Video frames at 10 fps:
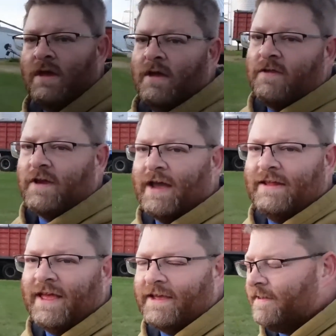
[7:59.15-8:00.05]
So I
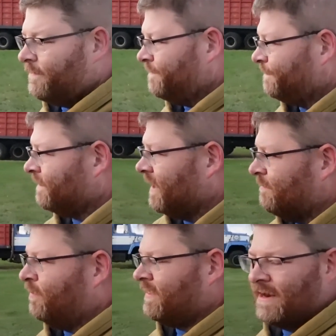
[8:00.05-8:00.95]

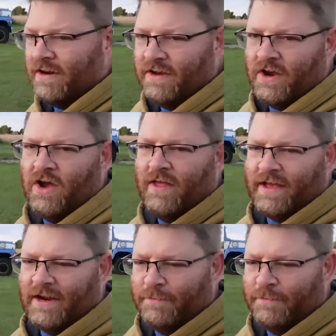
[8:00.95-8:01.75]
put that on a dolly, like an